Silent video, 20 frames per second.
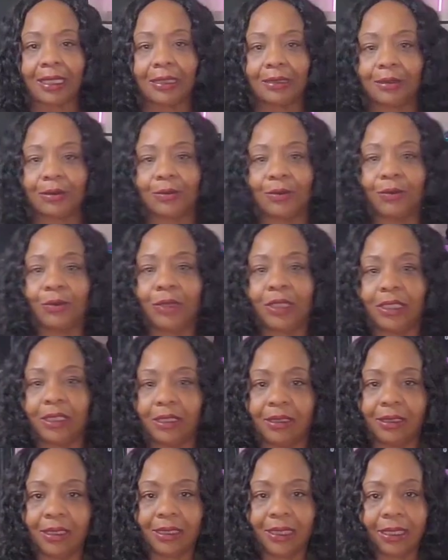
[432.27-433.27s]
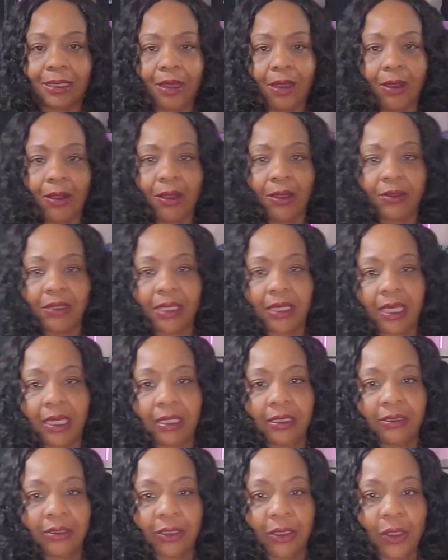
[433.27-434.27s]
as well. Look at all the
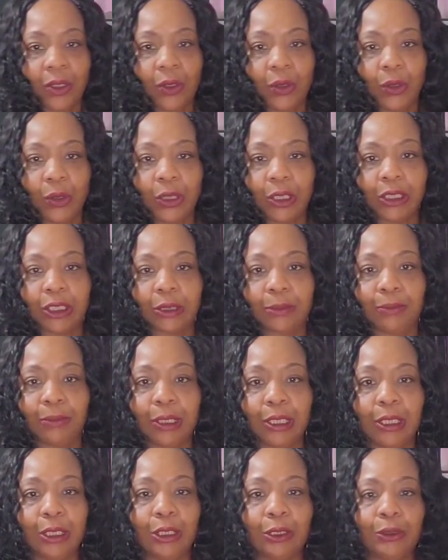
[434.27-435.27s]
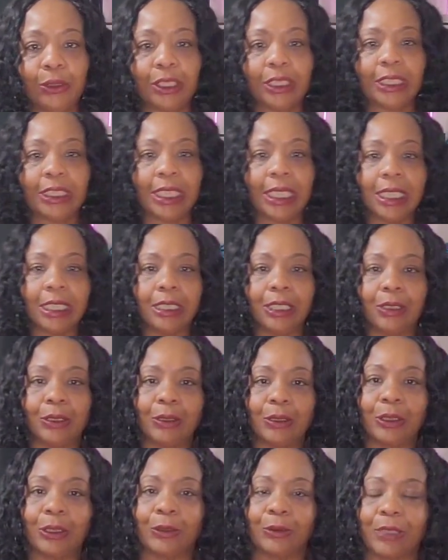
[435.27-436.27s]
colors. Orange, blue, yellow,
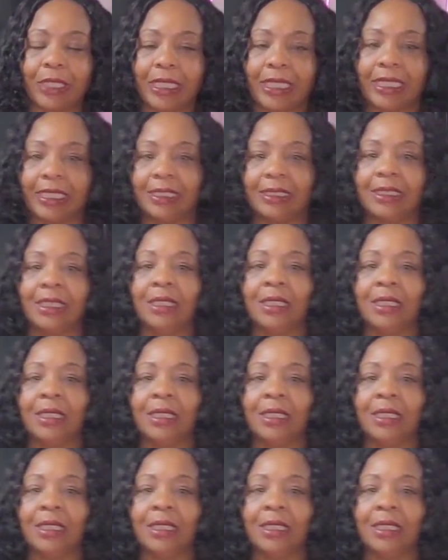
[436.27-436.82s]
green.